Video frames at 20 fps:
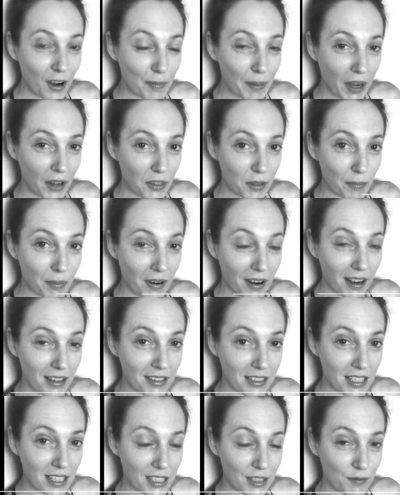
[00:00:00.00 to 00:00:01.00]
about the
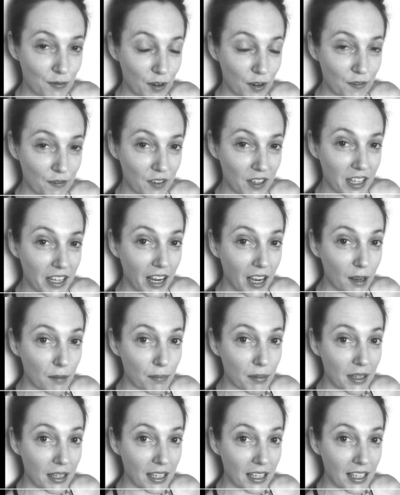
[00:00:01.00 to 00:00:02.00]
process for
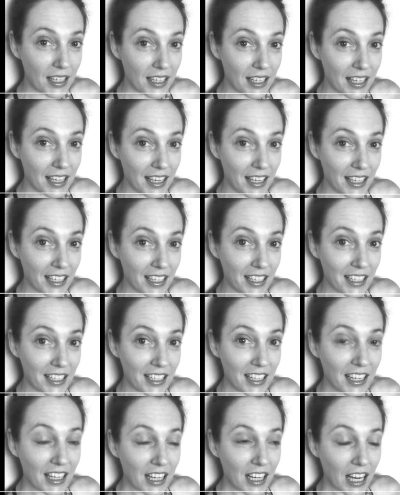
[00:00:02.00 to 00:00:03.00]
VIPKid.